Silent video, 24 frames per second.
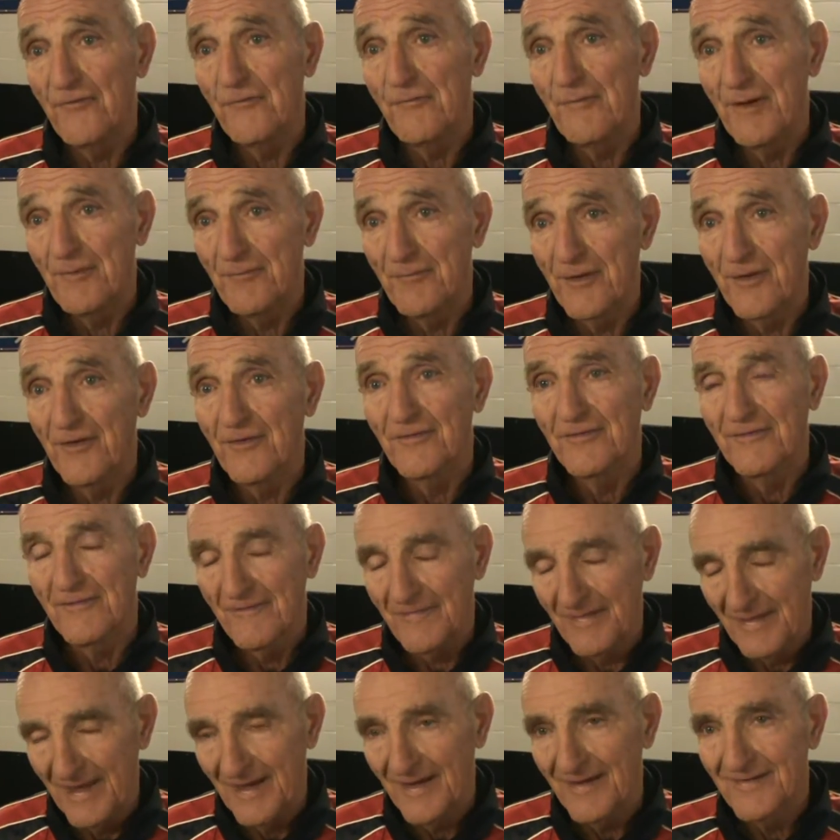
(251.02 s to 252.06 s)
Old Chicago
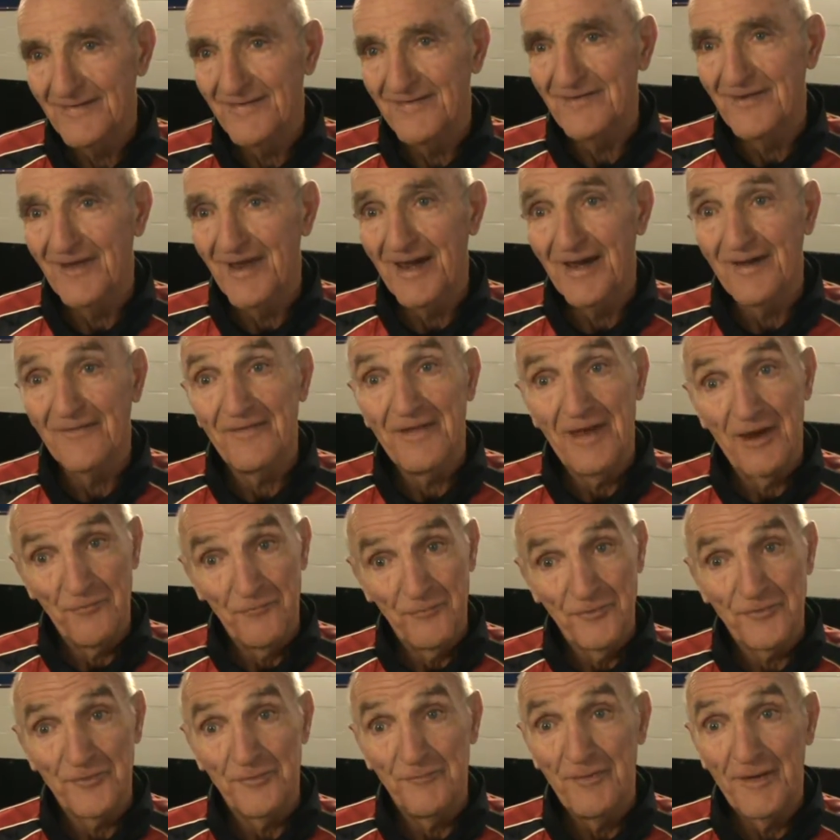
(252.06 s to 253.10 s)
Stadium. Yeah, that yeah.
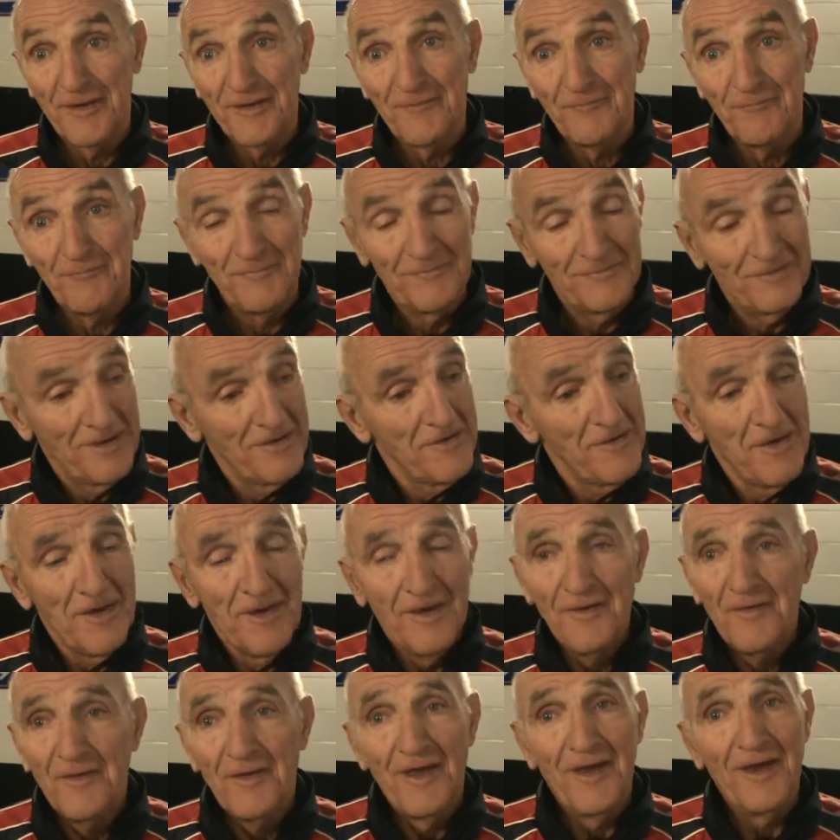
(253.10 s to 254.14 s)
was a big,
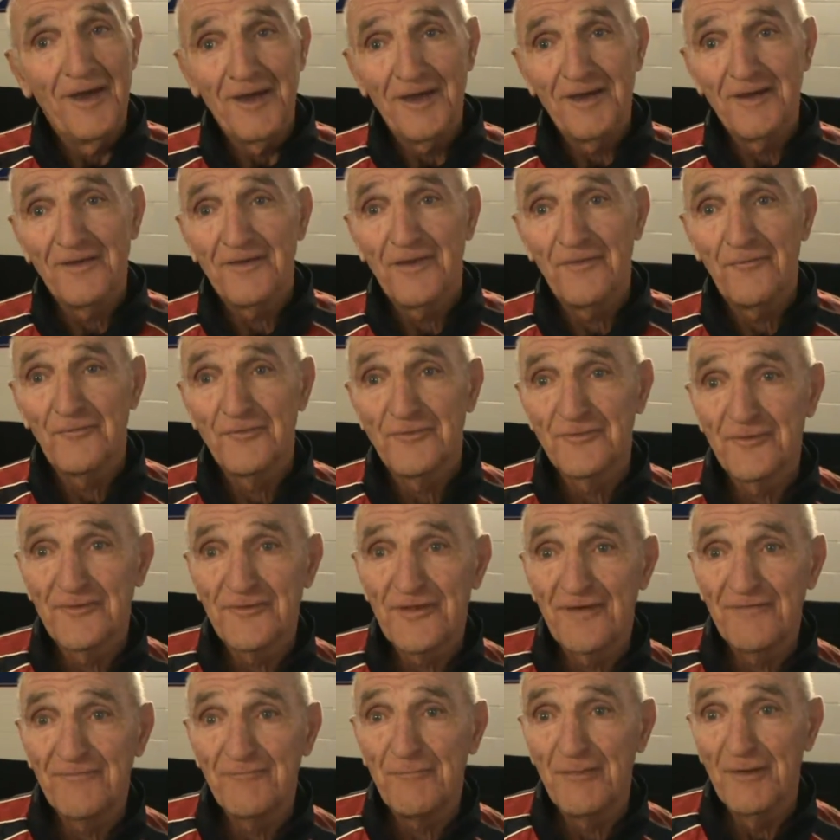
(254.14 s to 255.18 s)
hey, it was a
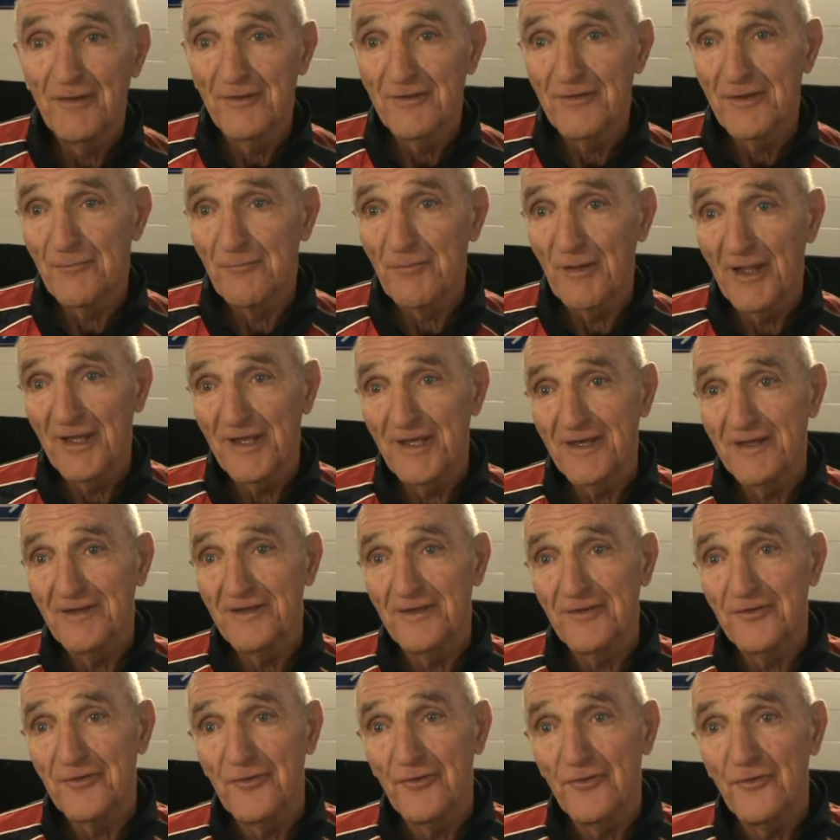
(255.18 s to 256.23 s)
tough building to play
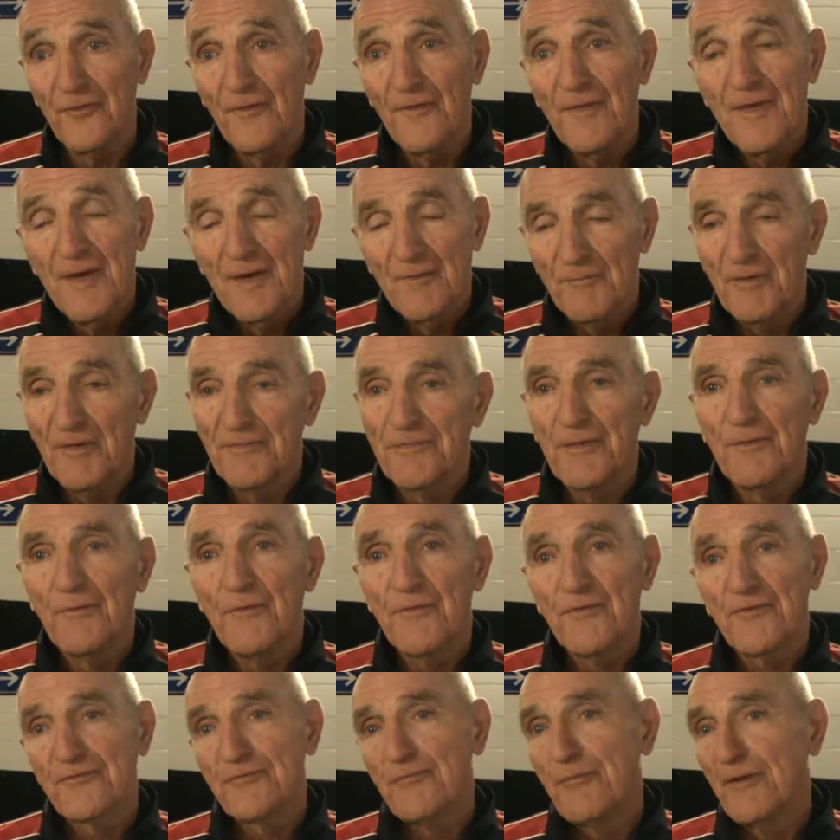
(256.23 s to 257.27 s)
into too. But the
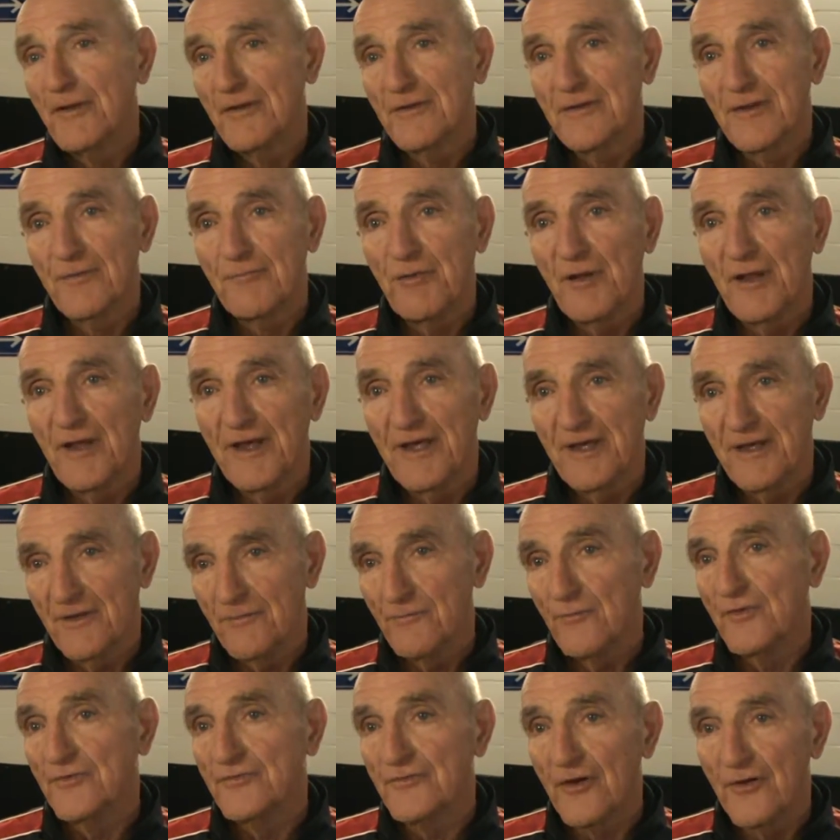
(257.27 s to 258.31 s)
worst building to play
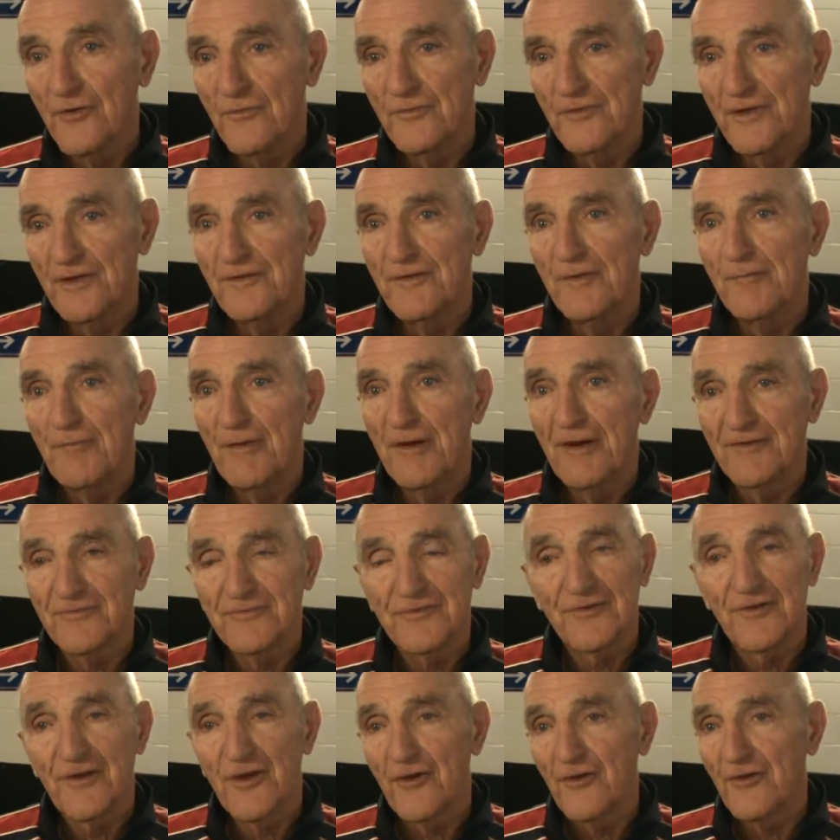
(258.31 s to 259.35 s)
in was going into
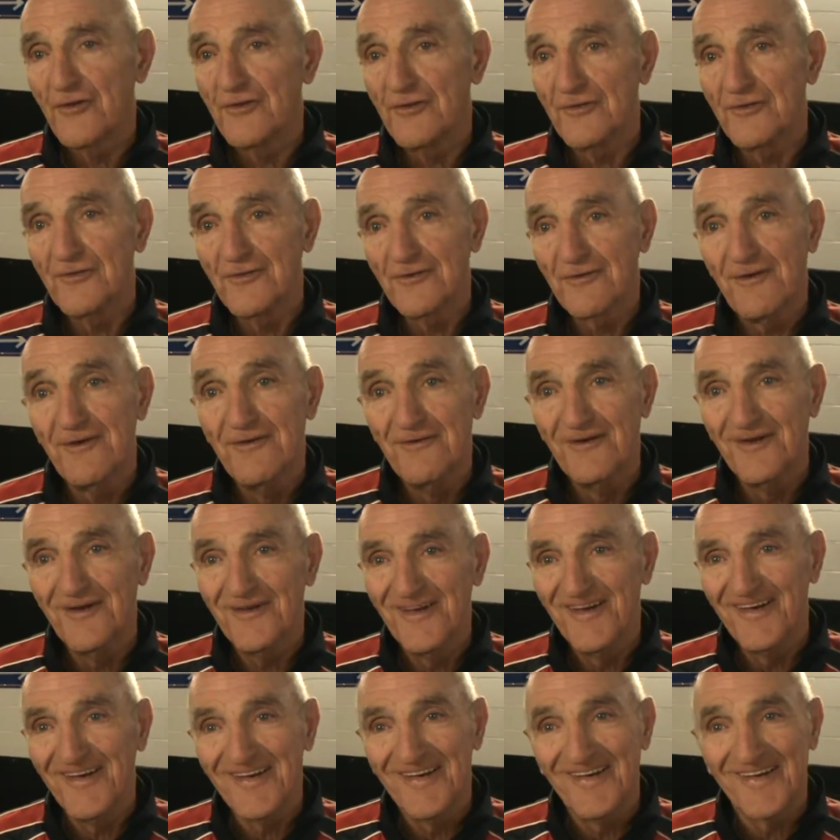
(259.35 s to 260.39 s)
Boston Gardens.
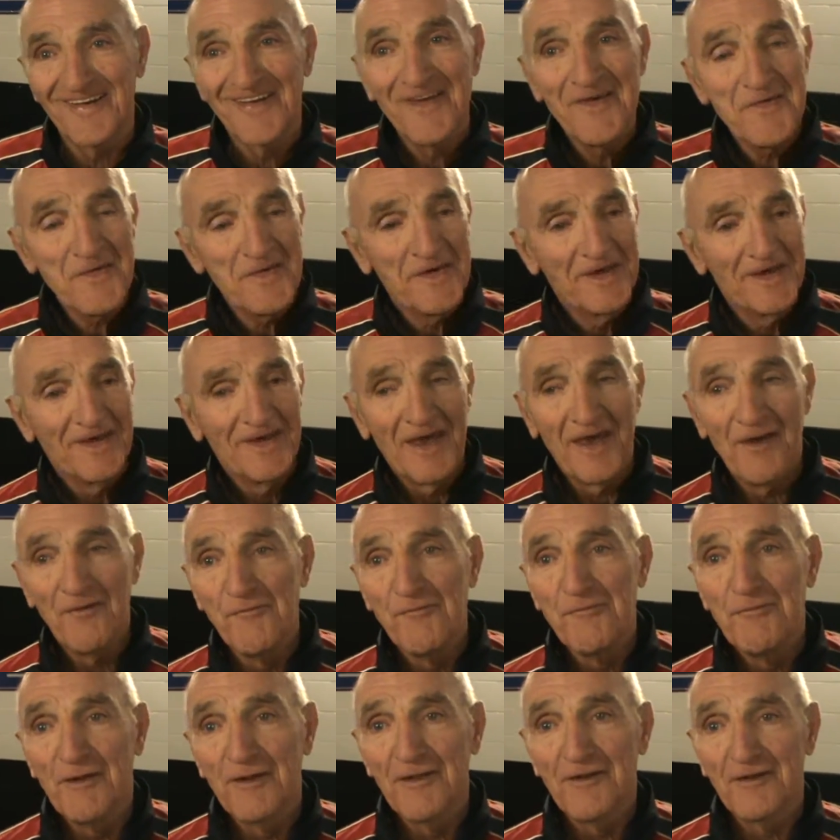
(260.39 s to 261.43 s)

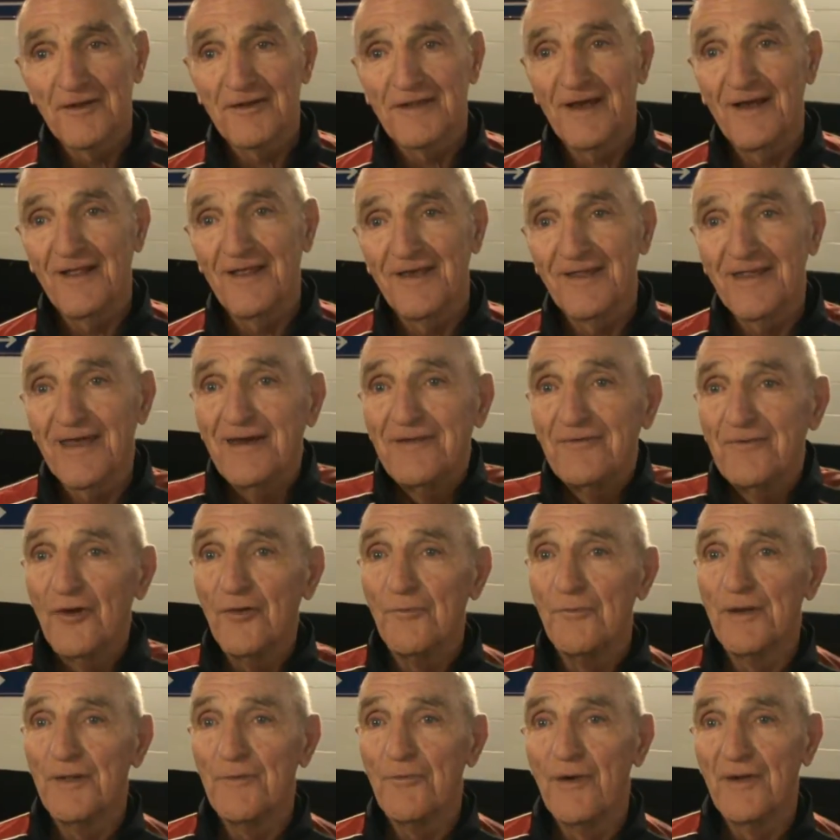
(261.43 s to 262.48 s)
Everybody will tell you that.
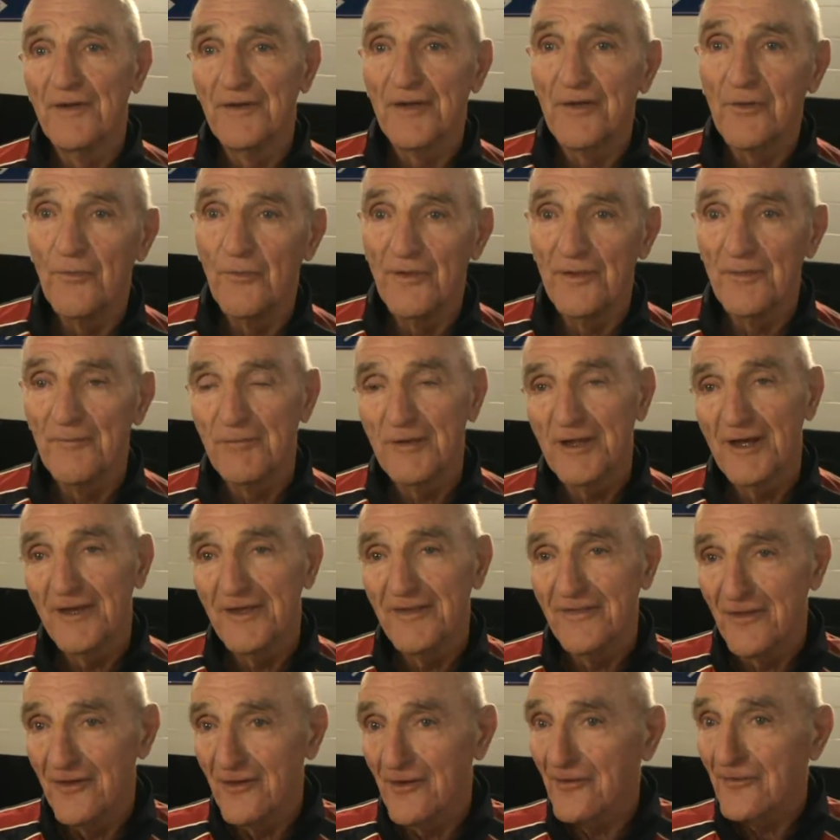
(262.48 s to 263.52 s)
Nobody wanted to go in and play
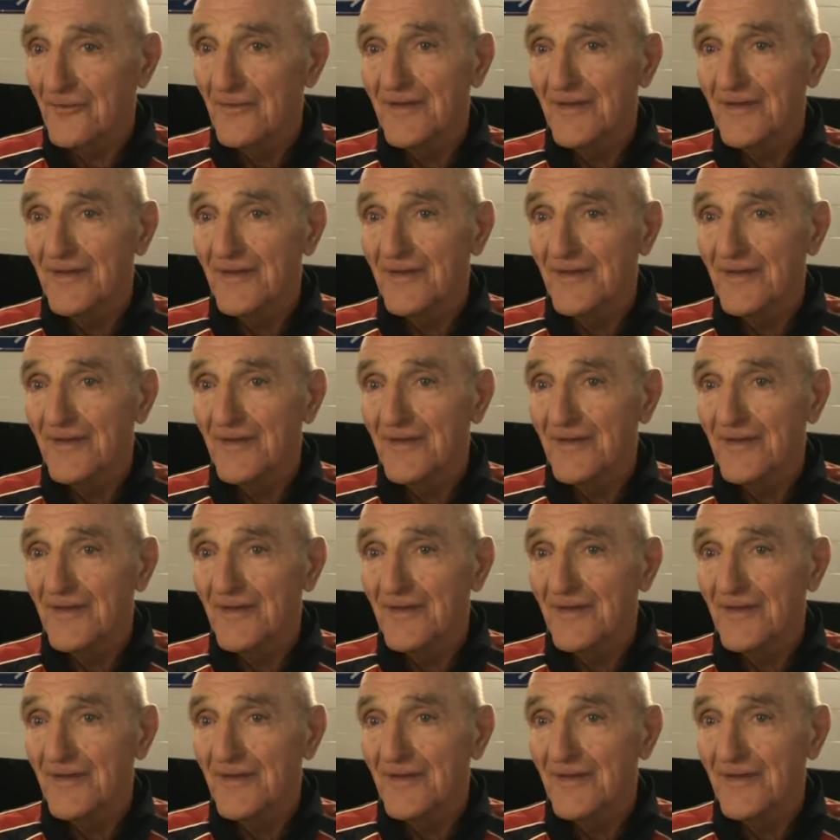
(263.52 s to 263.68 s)
there.